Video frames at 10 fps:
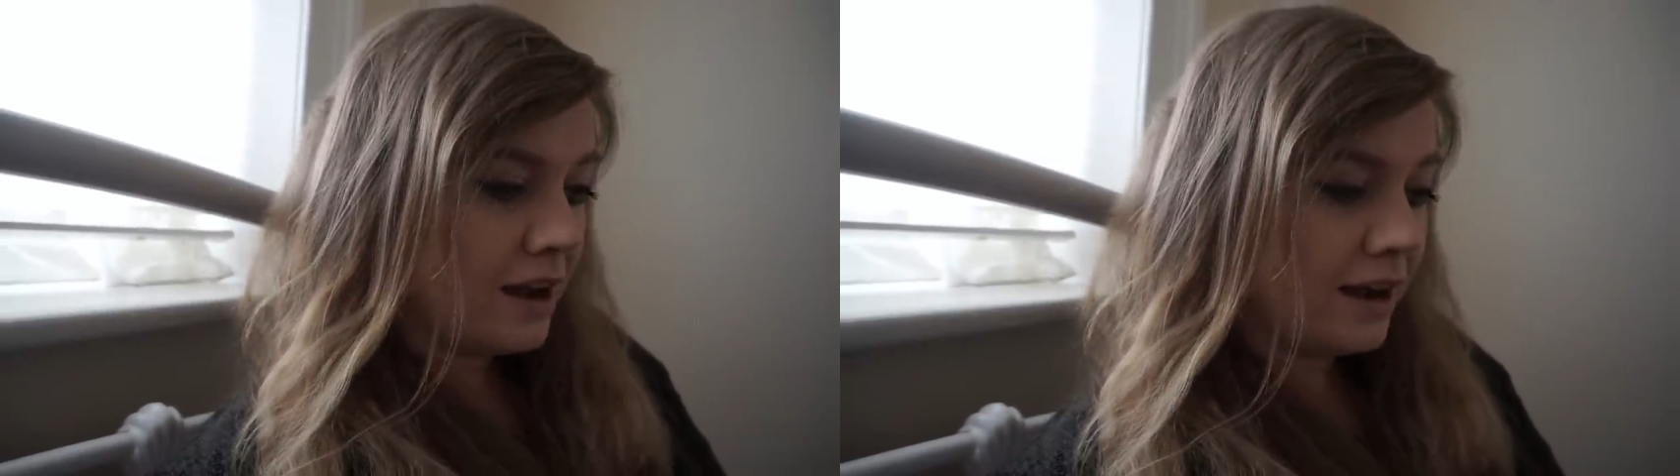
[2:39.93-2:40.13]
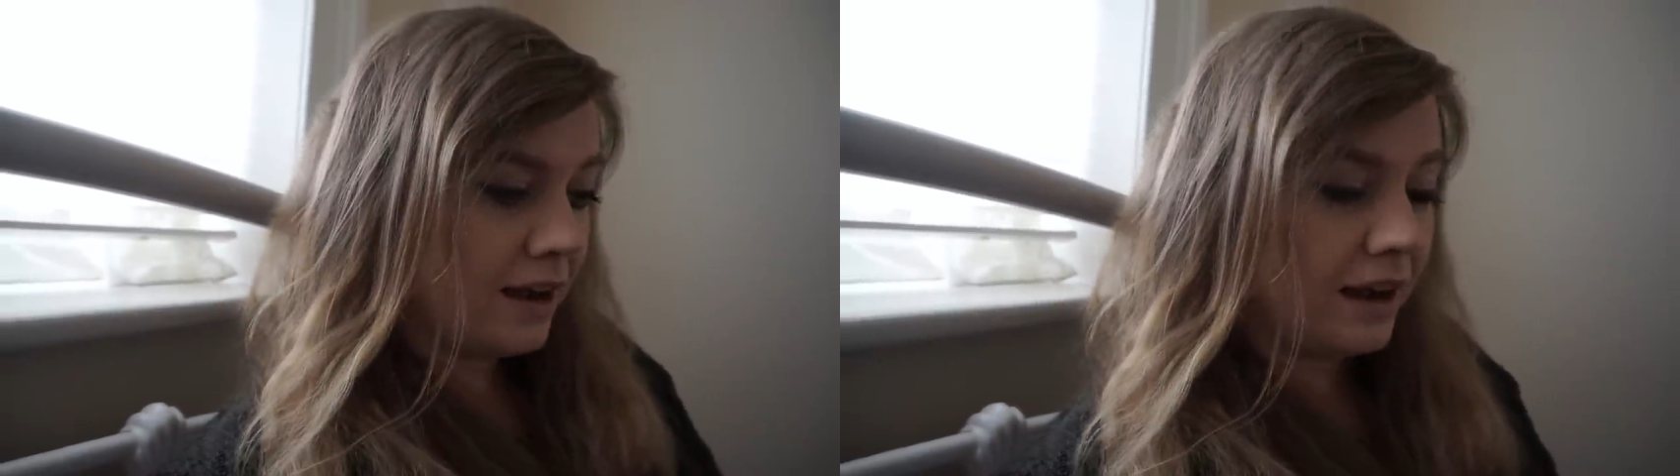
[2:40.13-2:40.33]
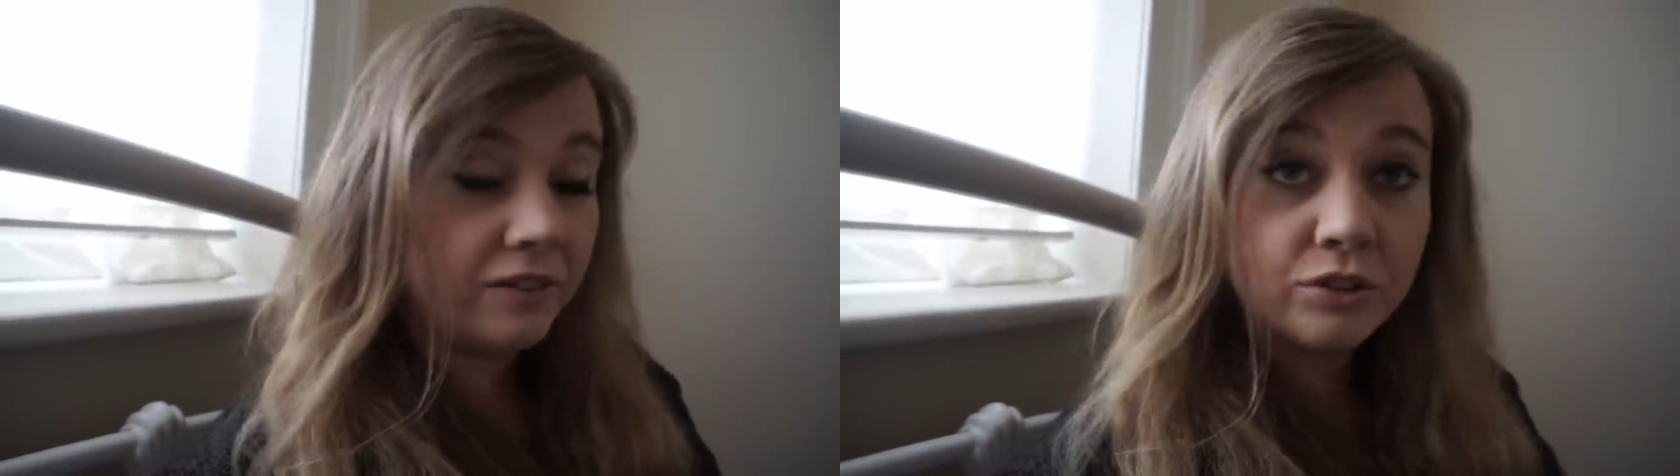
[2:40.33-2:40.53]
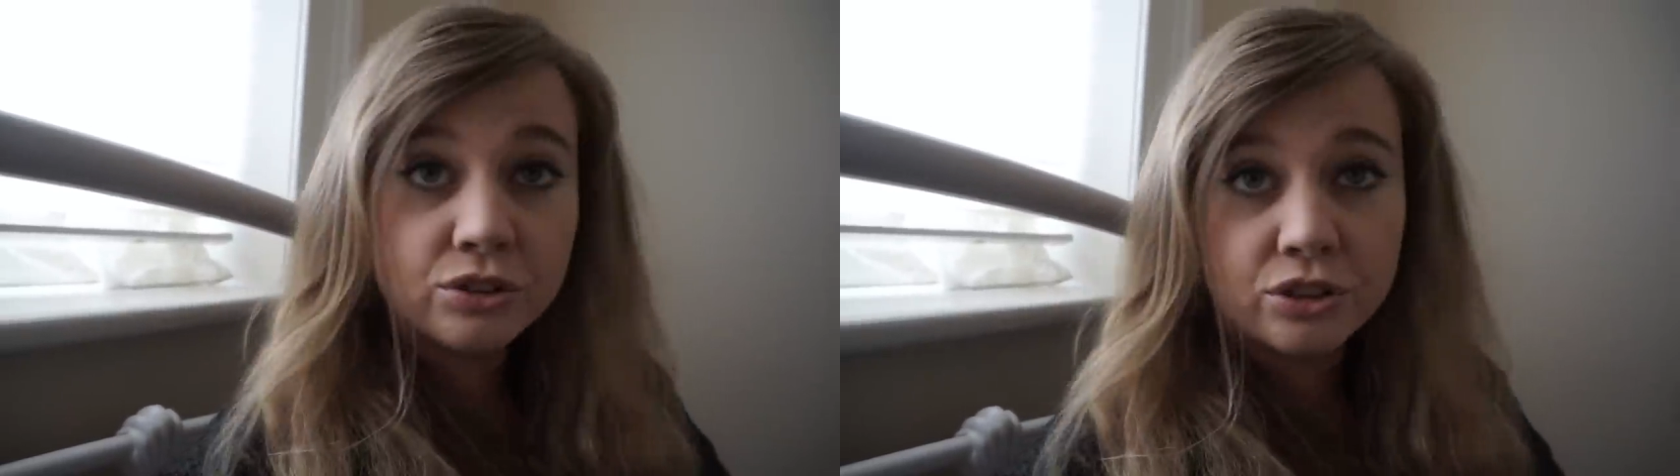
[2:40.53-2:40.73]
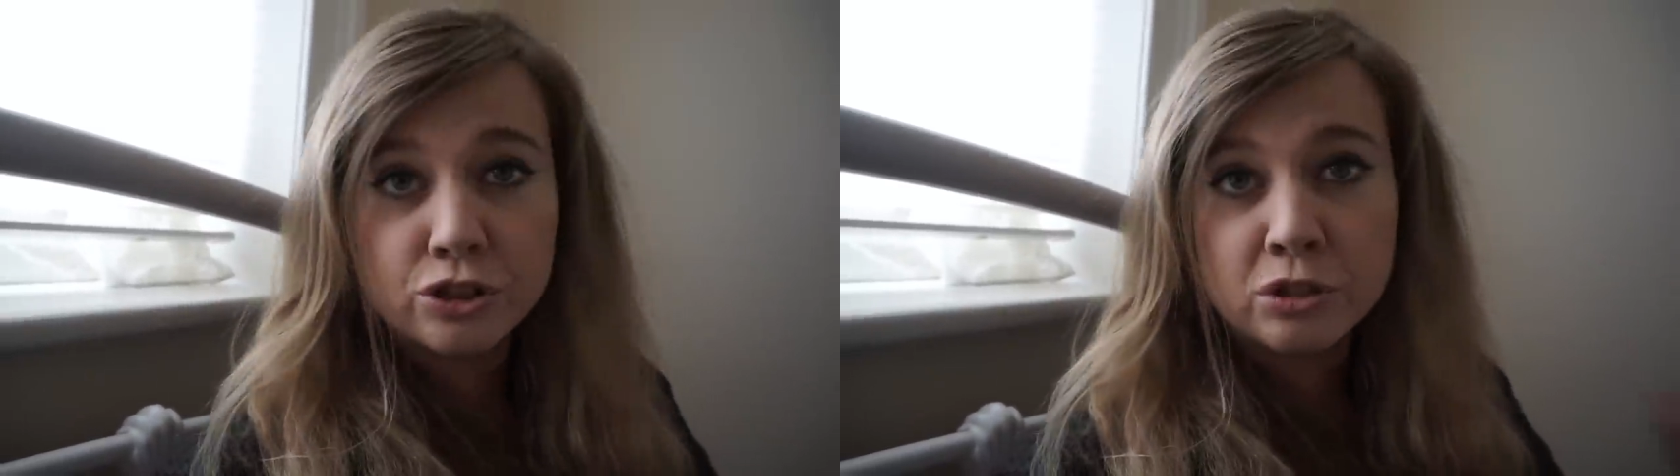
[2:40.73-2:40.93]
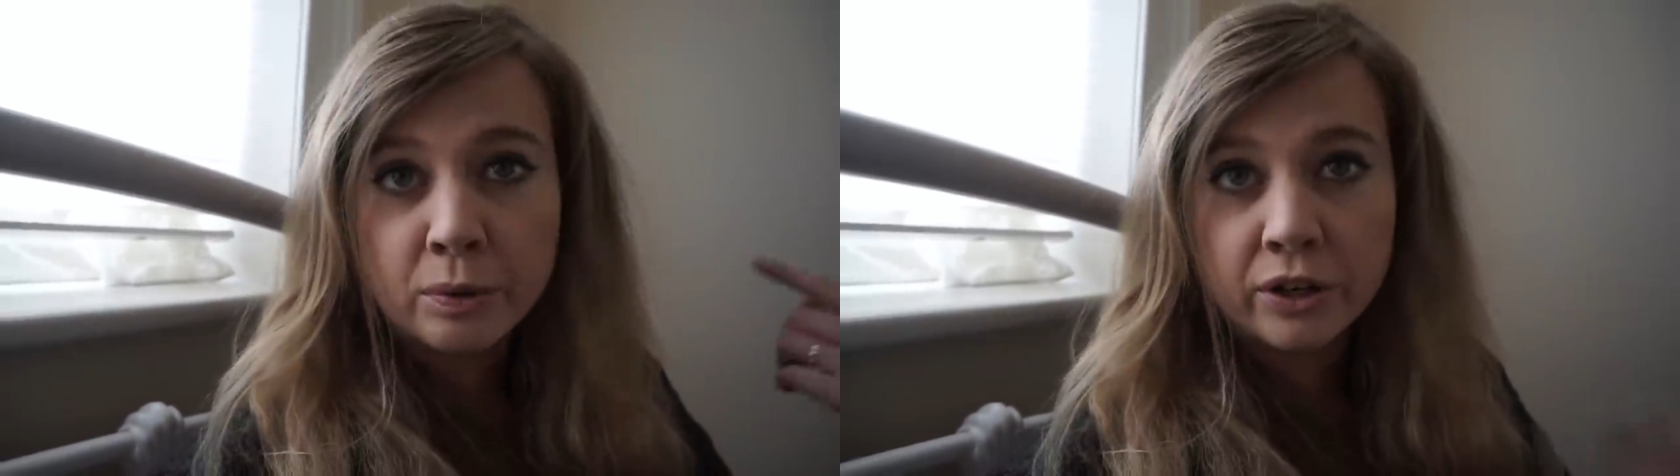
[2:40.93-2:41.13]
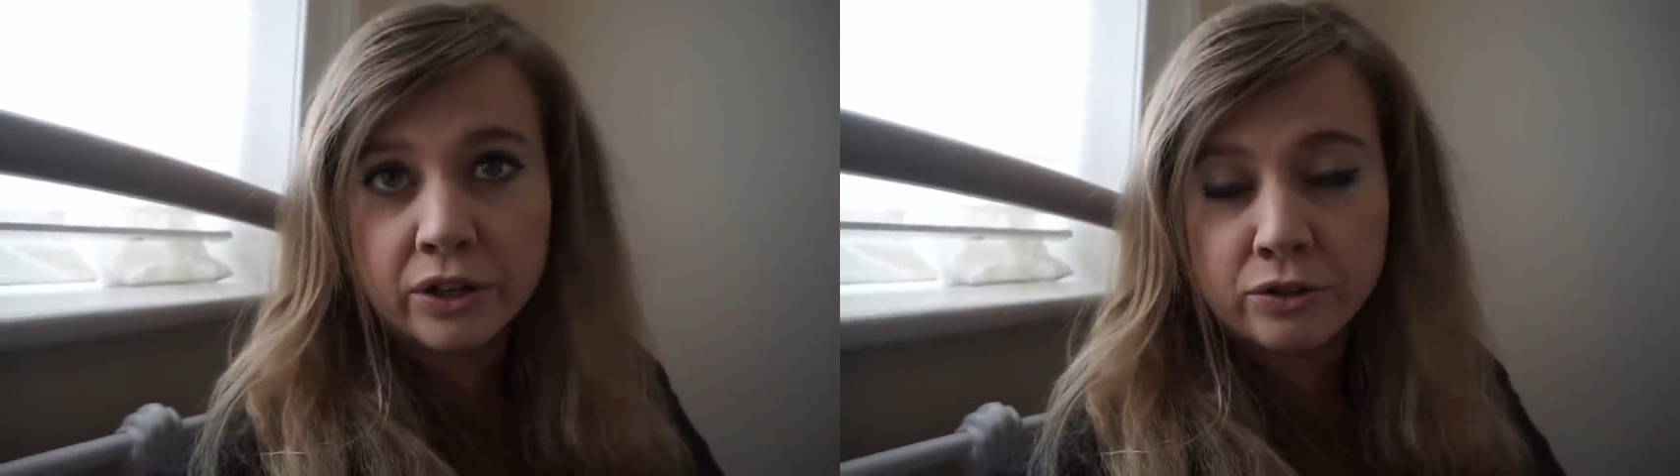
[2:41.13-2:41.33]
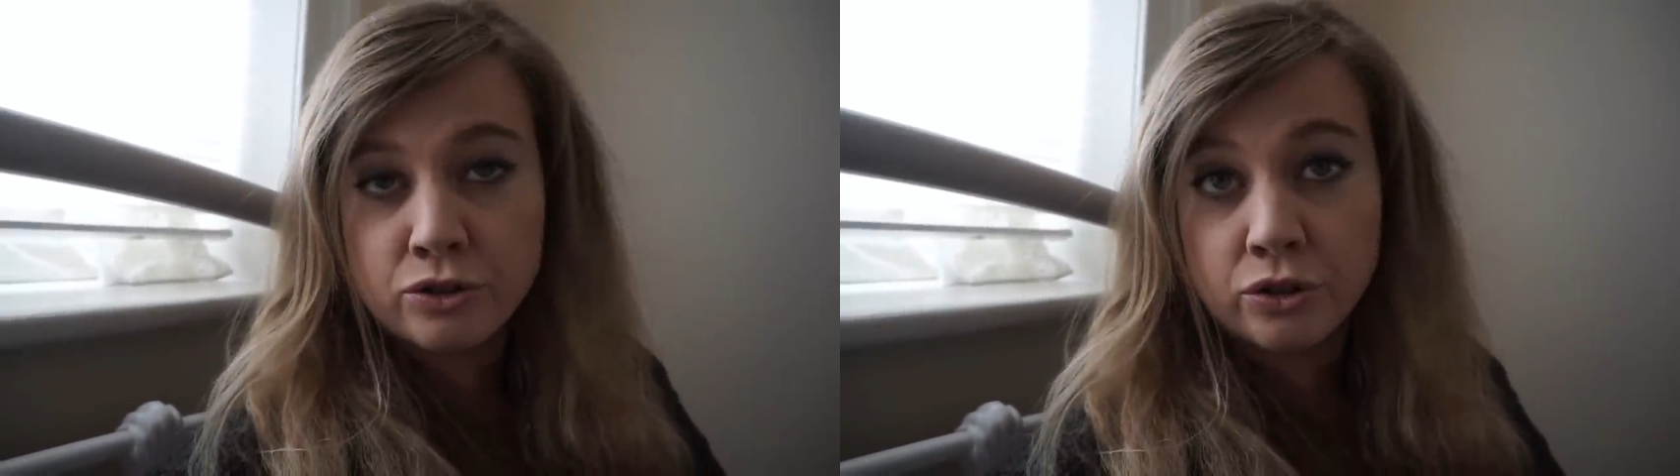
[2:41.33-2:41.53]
Uh, I've also just spoken